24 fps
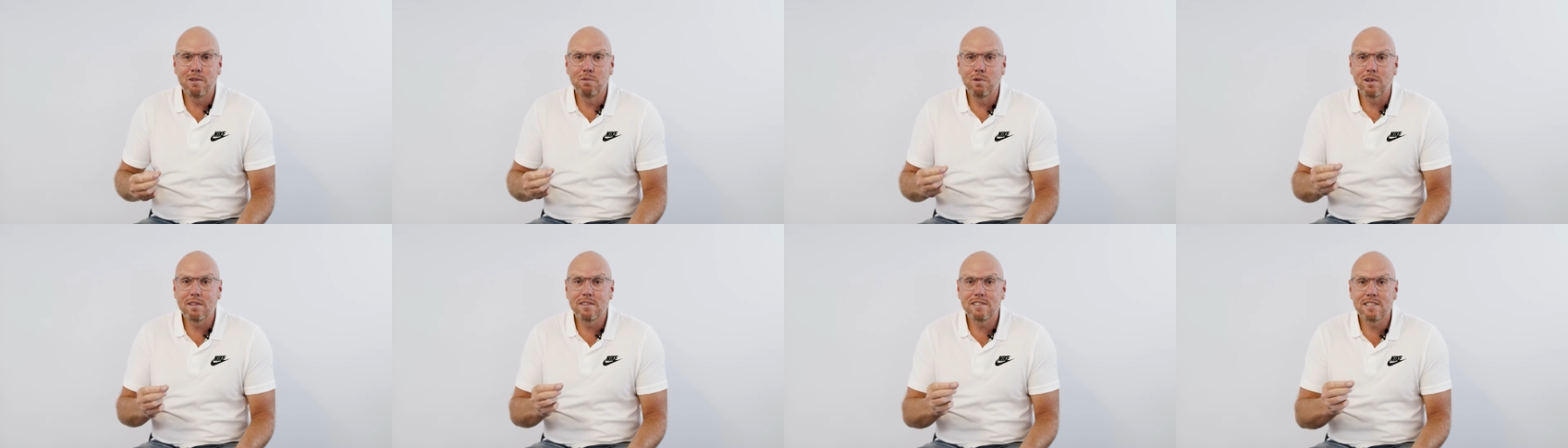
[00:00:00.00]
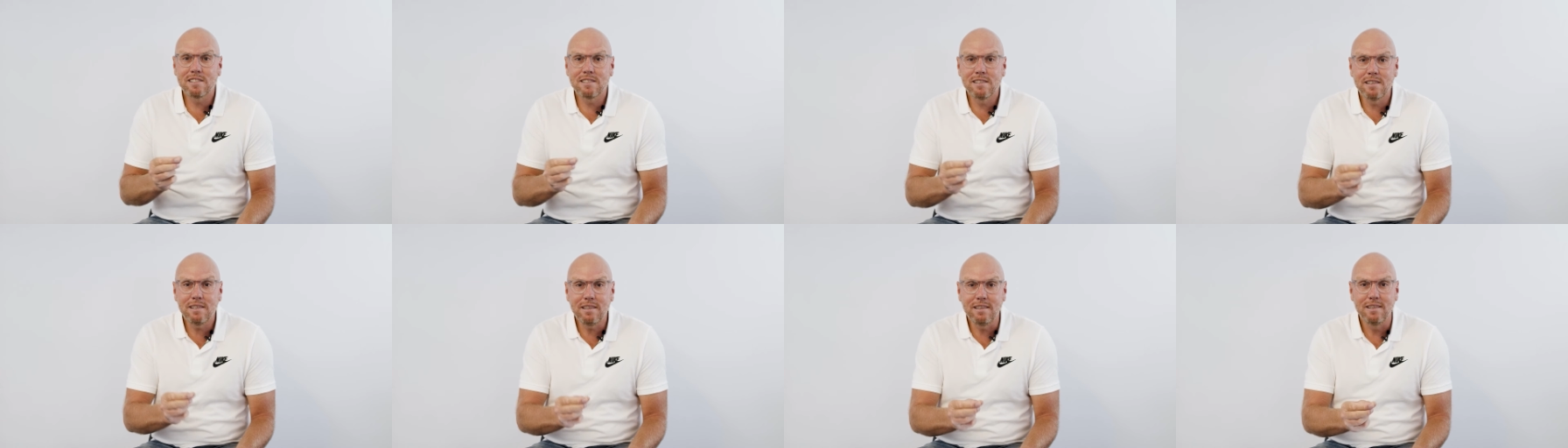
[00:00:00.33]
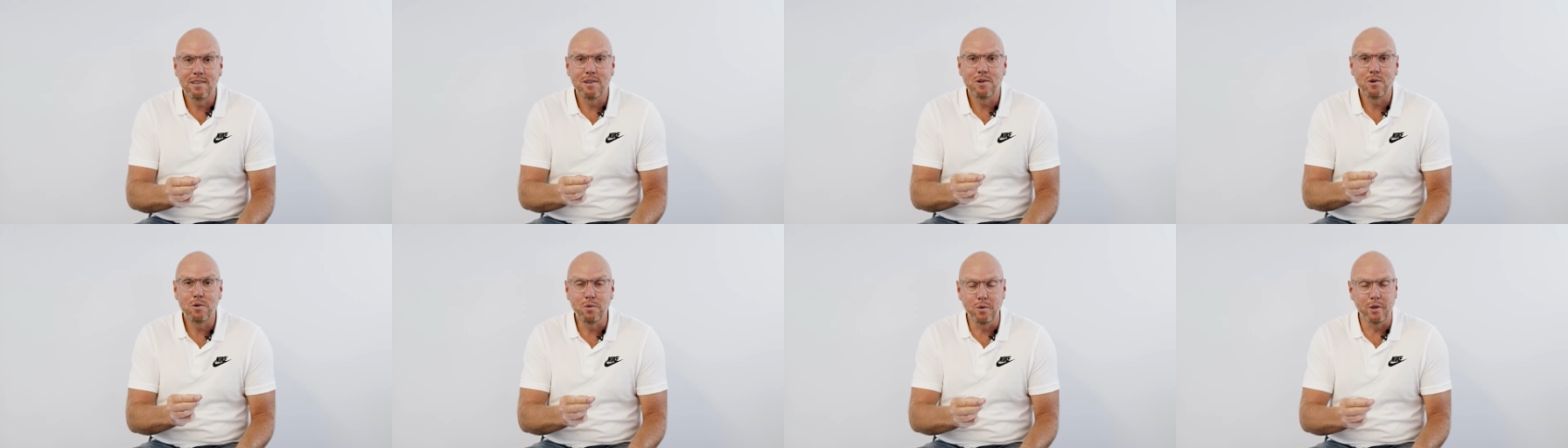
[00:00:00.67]
than what
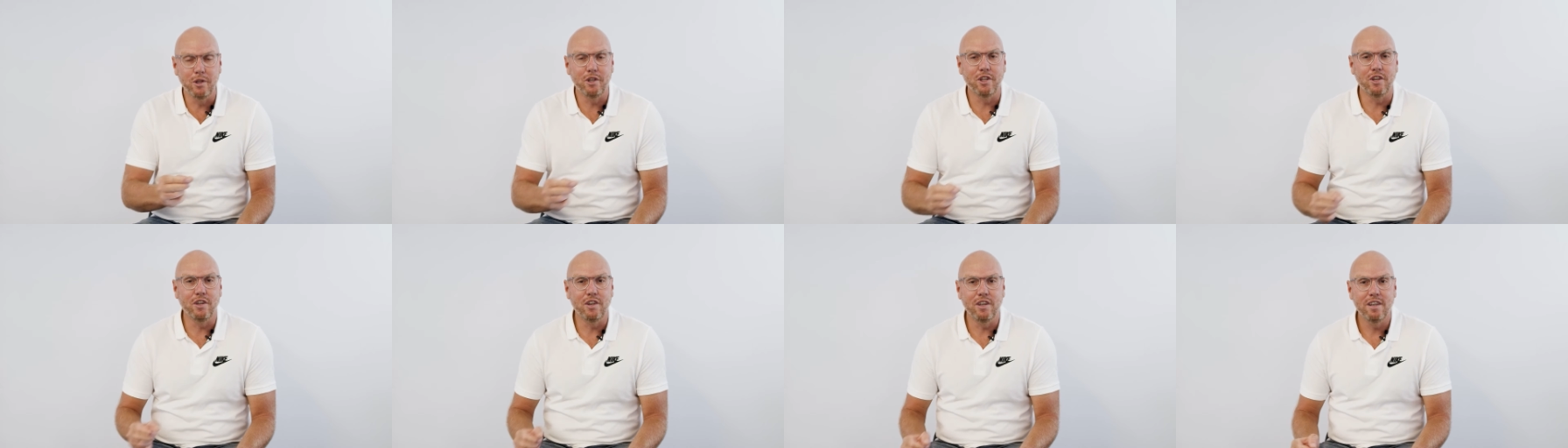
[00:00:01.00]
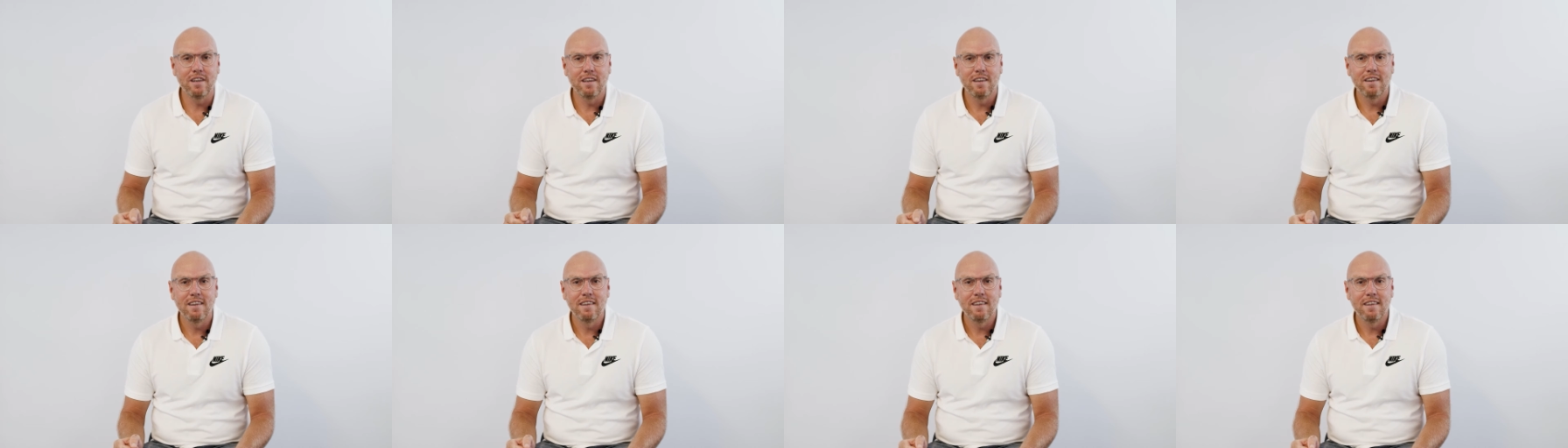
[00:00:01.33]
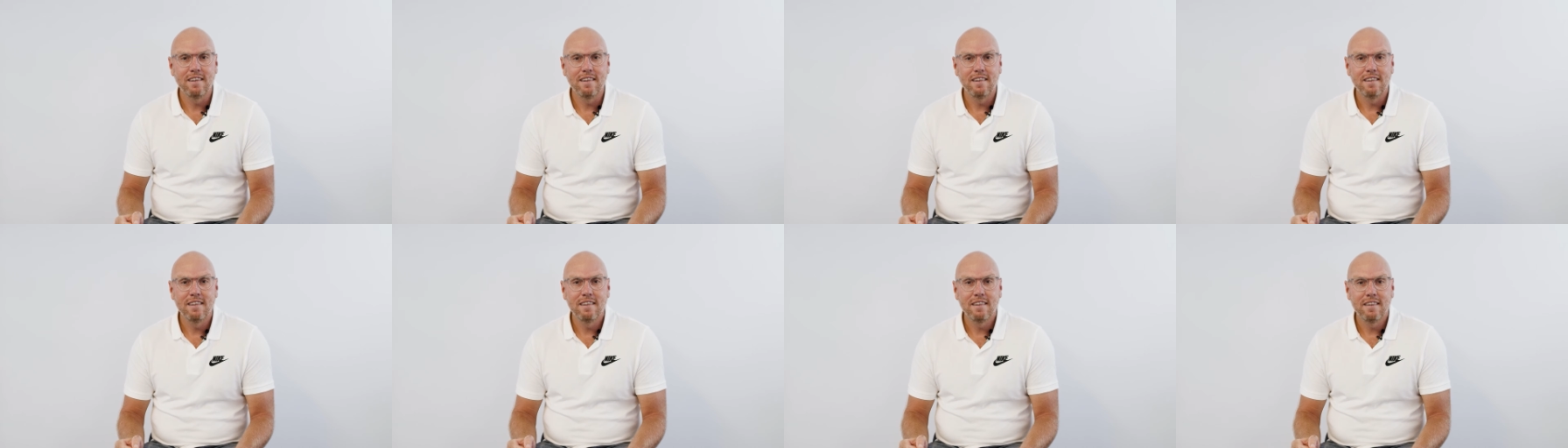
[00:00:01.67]
sin would do.
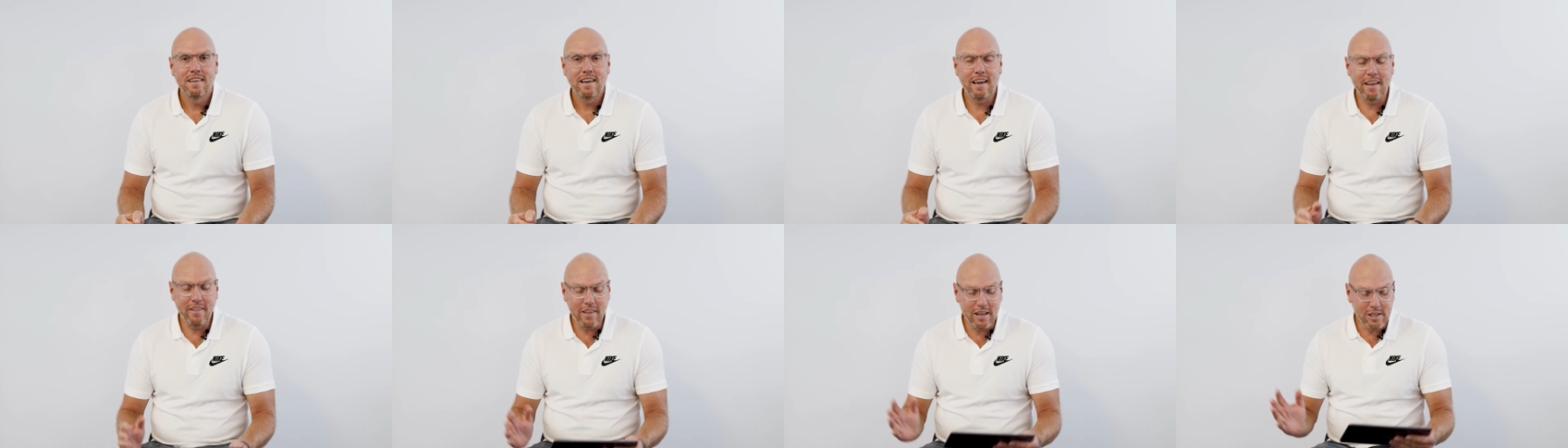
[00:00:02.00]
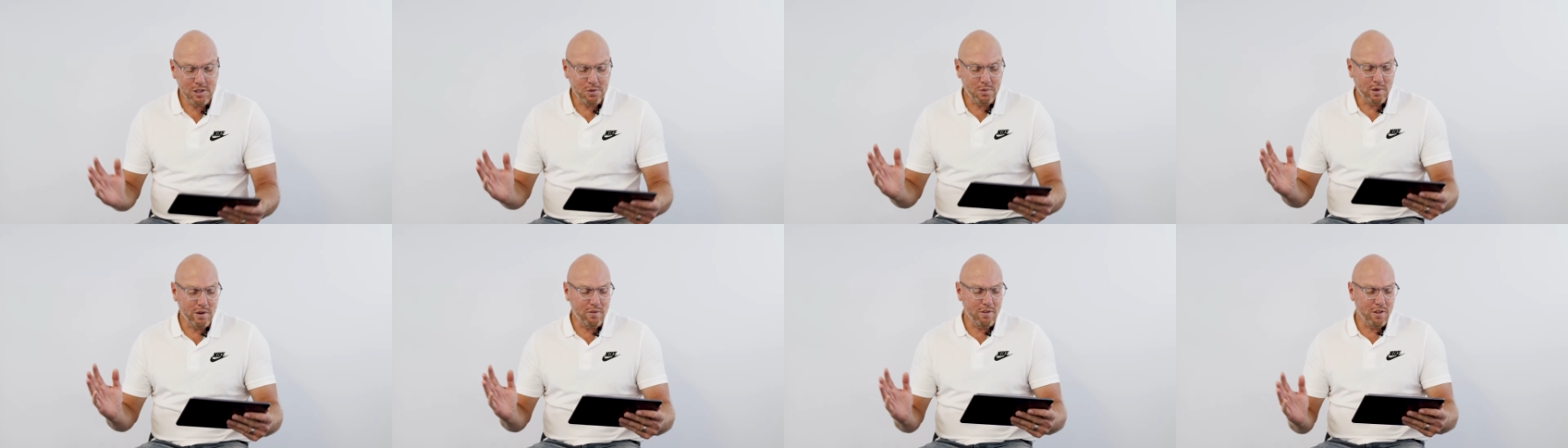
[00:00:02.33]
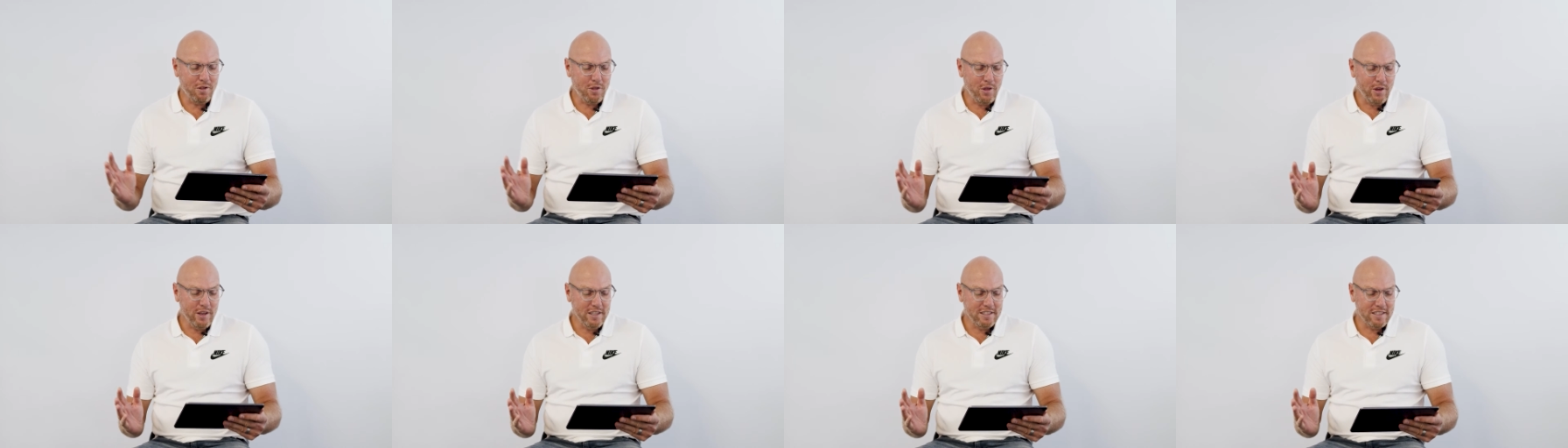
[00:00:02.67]
And that's one of the
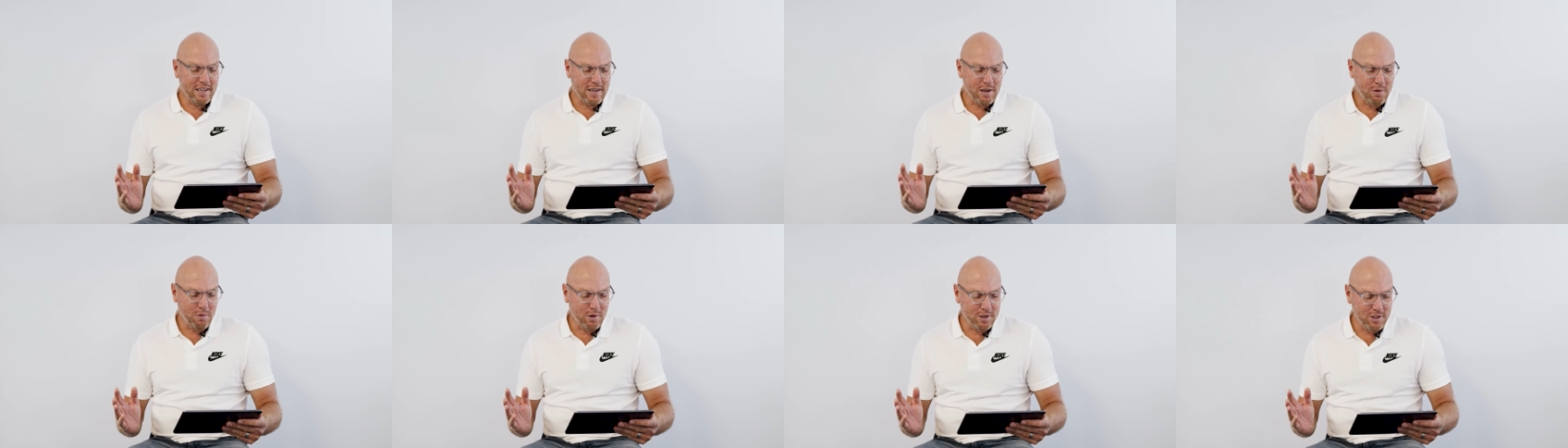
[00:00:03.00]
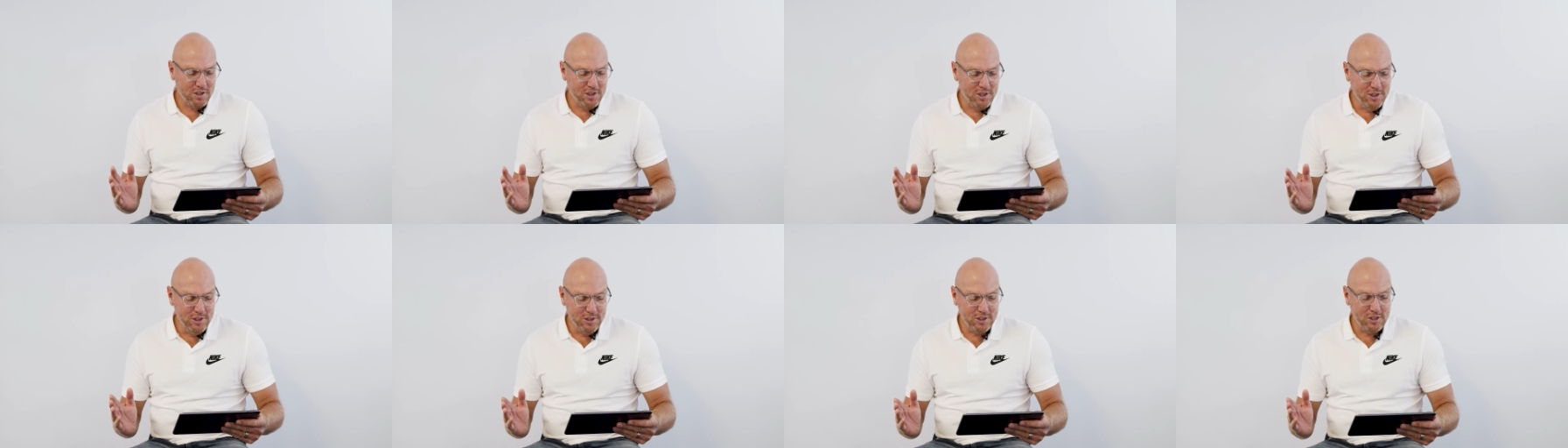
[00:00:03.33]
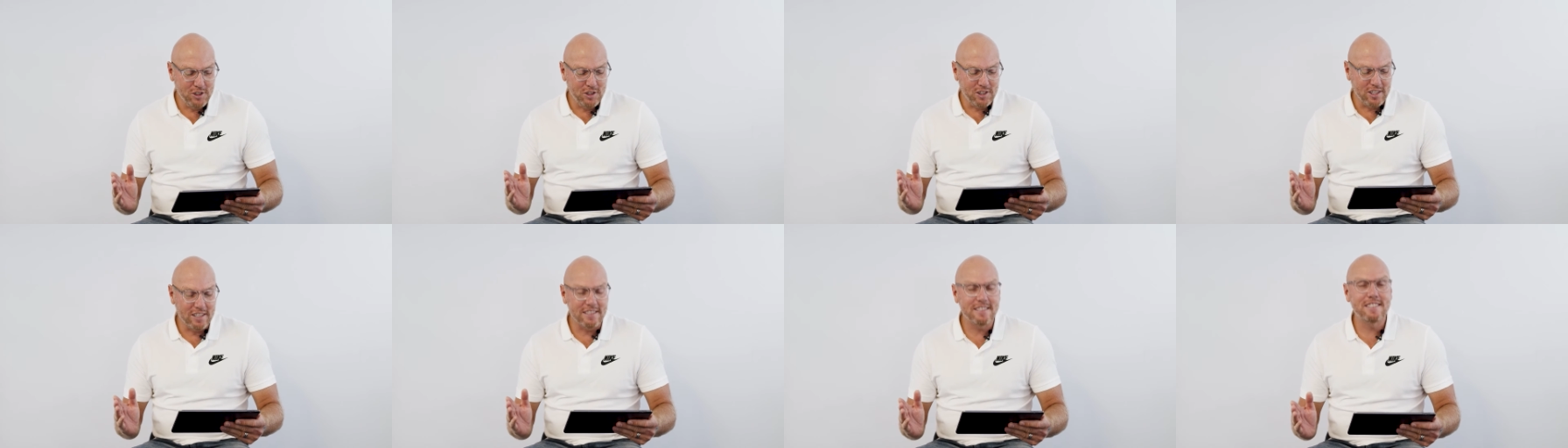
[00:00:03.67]
things that I want you
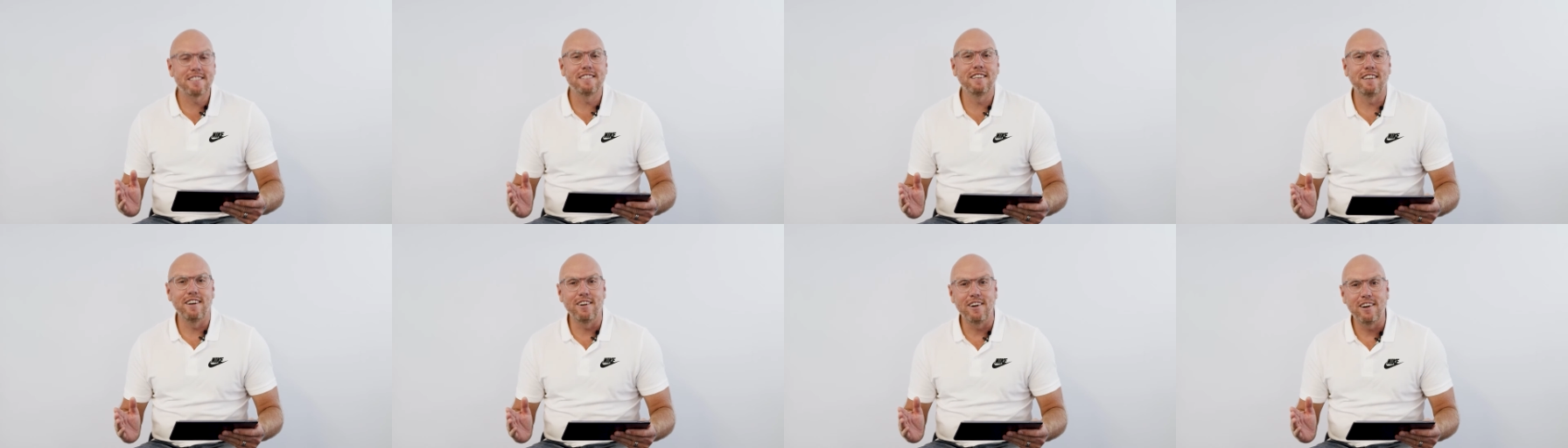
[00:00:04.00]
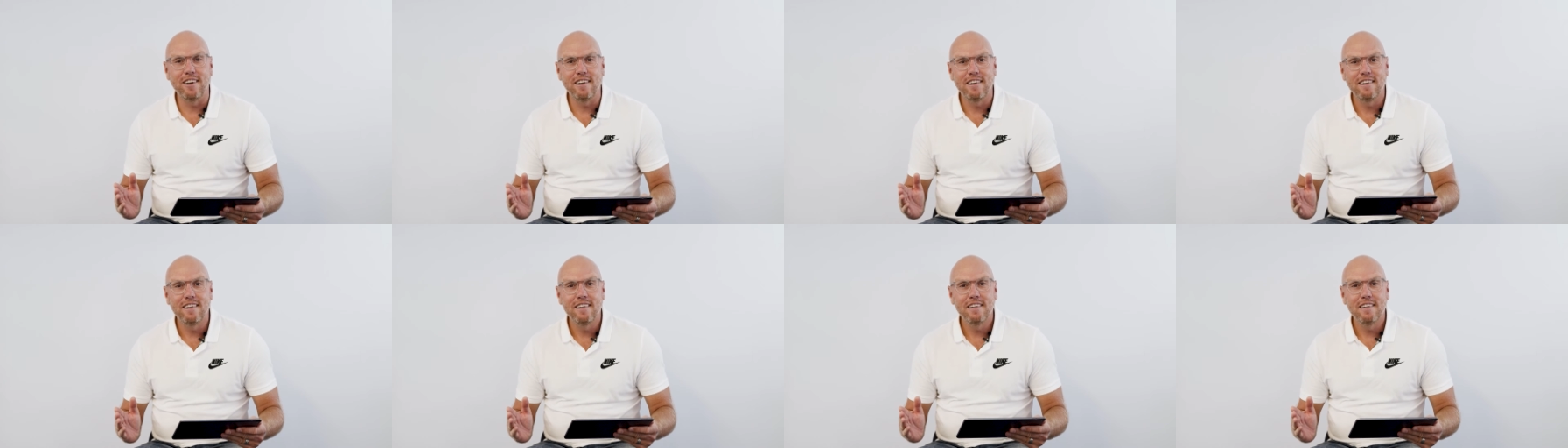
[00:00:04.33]
to consider.